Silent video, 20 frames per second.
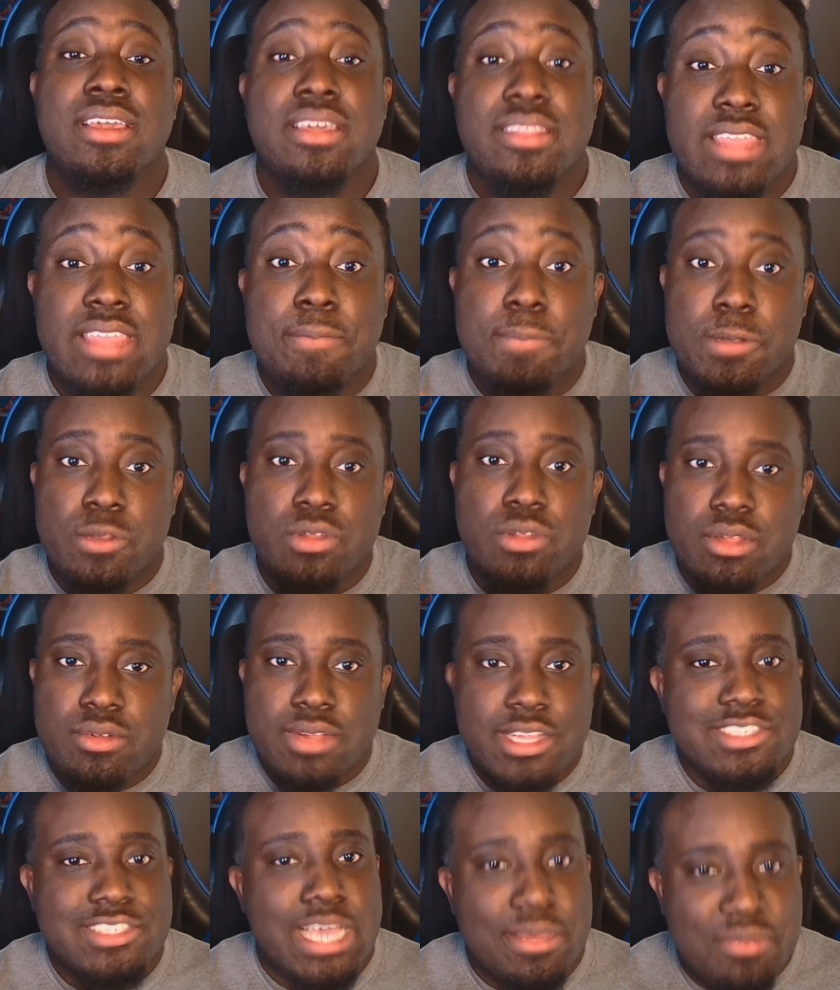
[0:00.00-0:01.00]
They've been doing a
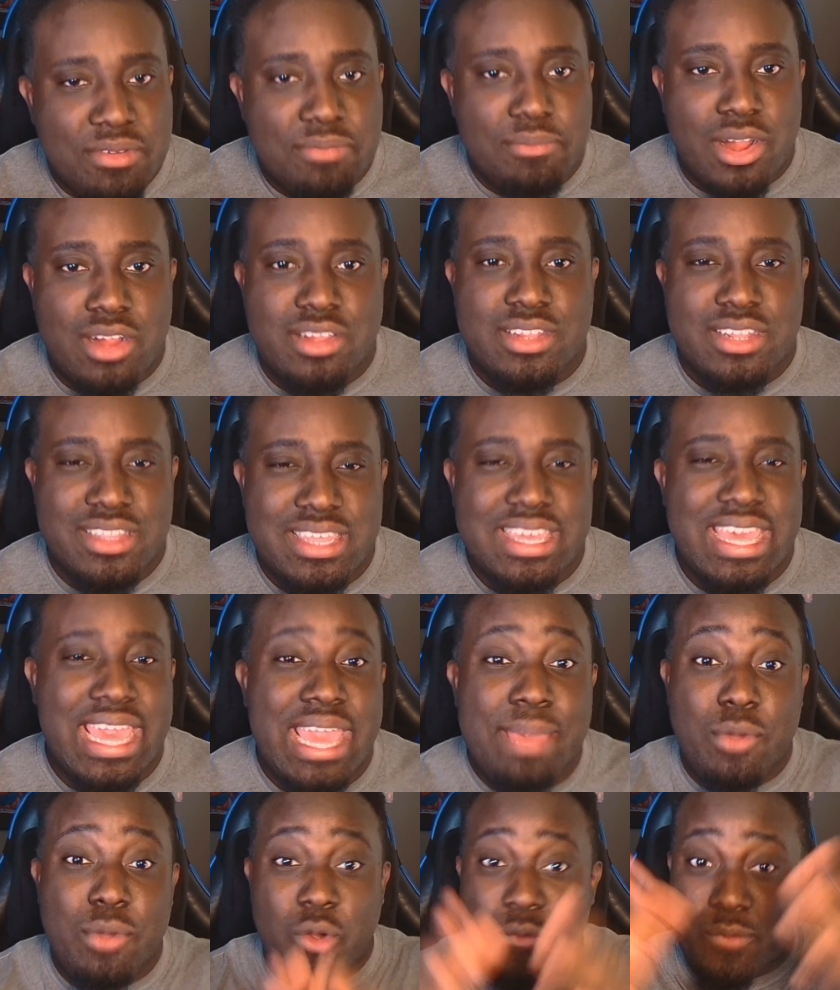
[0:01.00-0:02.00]
great job of marketing the
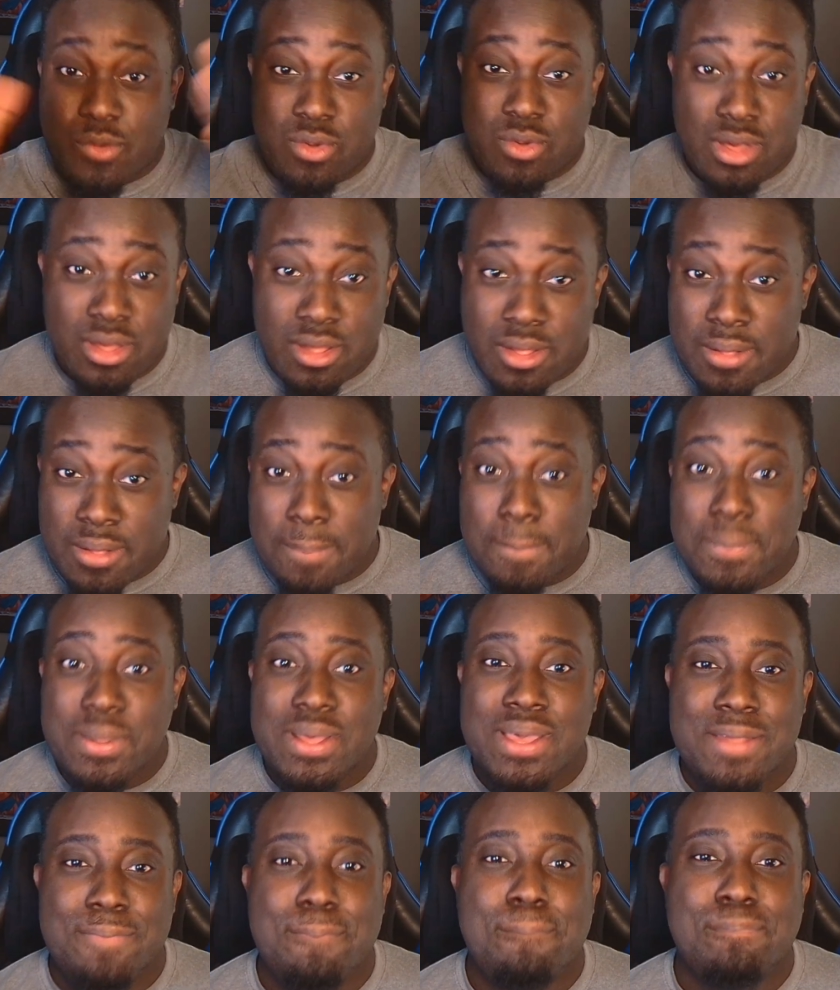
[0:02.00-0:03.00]
game overall,
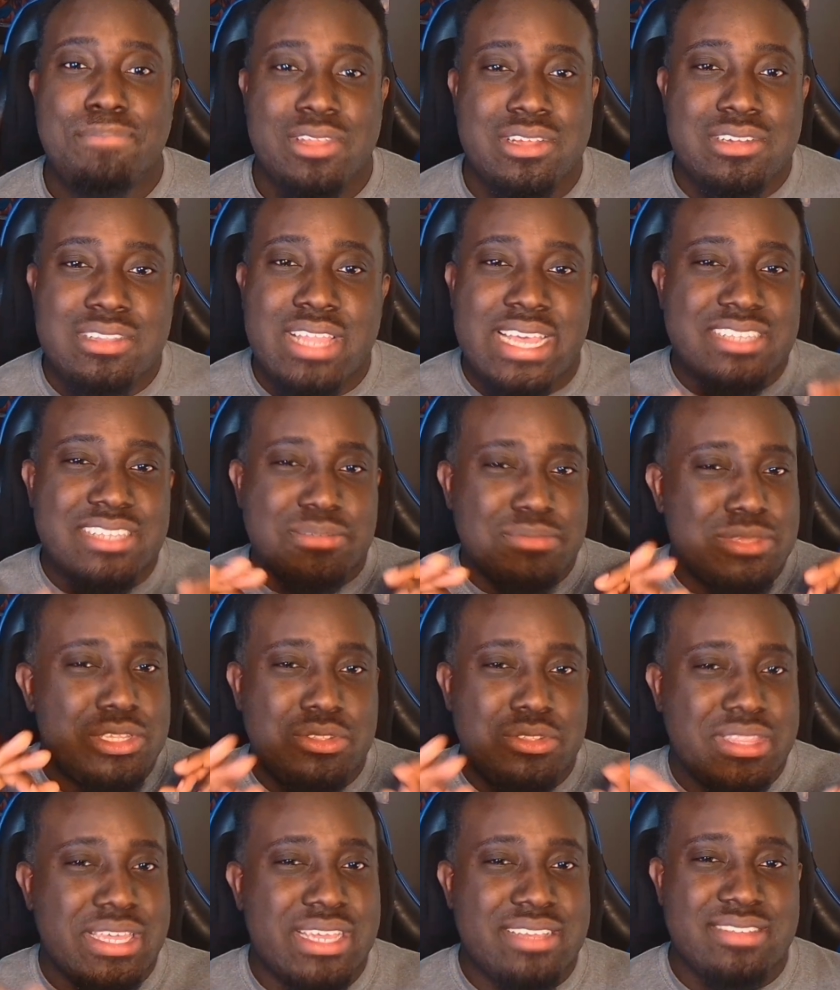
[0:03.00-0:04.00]
but there are like some little
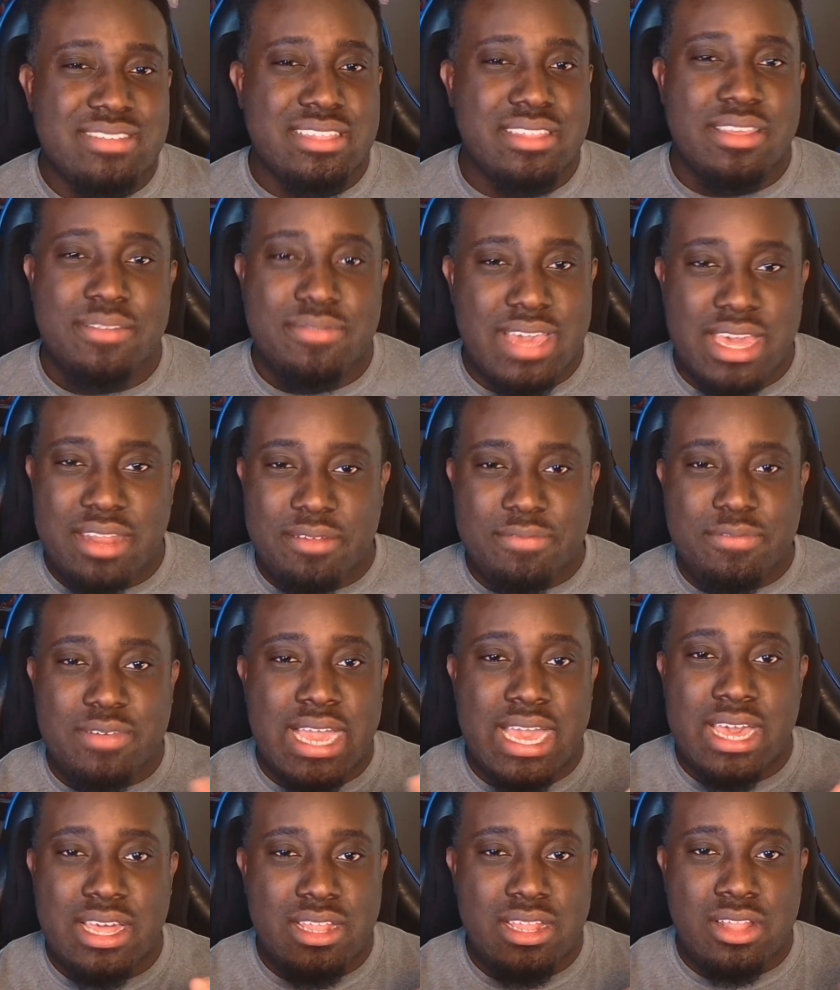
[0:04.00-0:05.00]
things that they've kind of
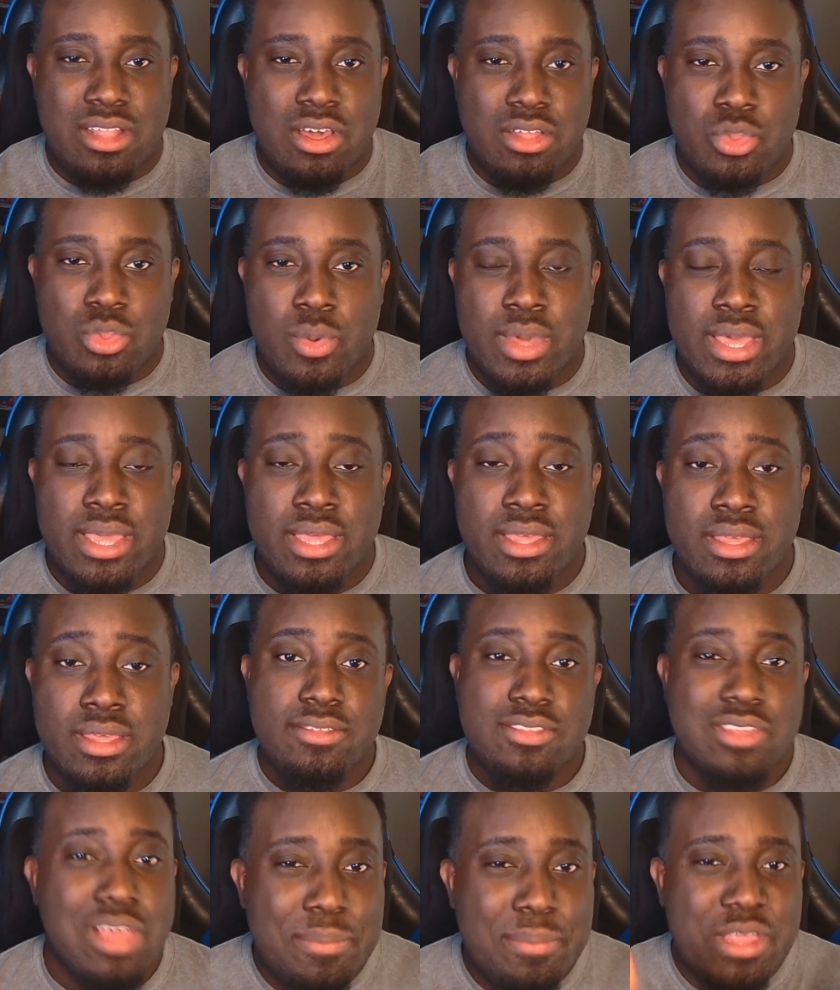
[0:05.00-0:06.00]
forgot along the way.
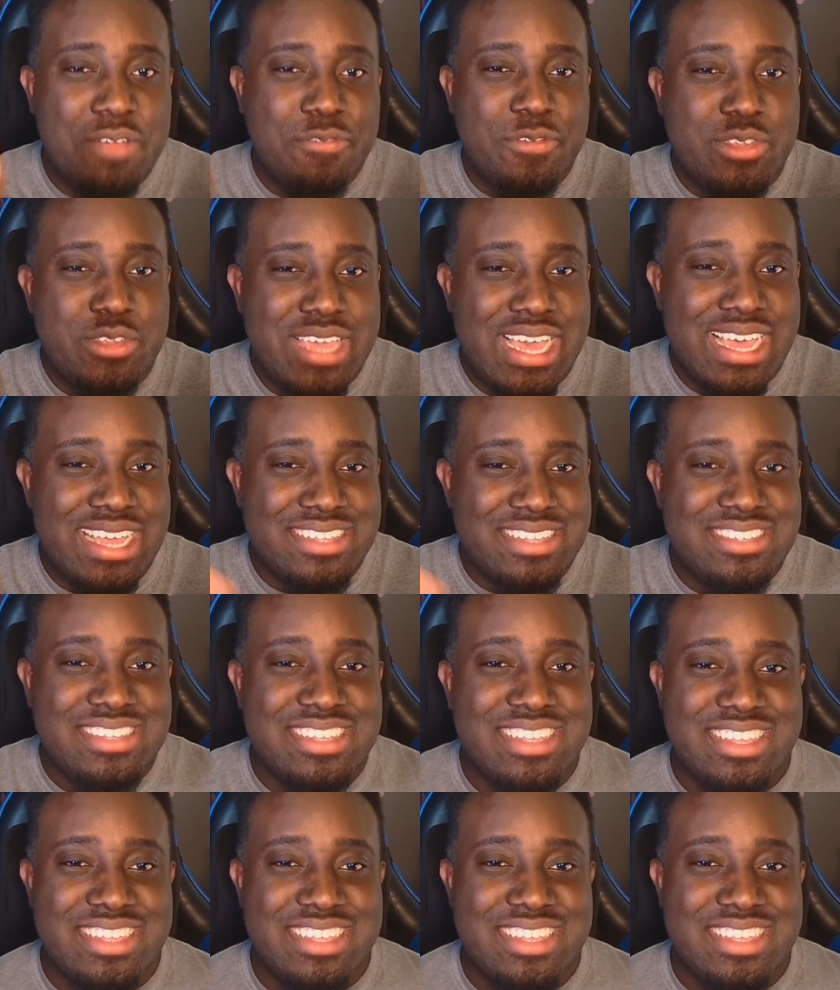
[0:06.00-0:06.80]
So I'm here for you guys.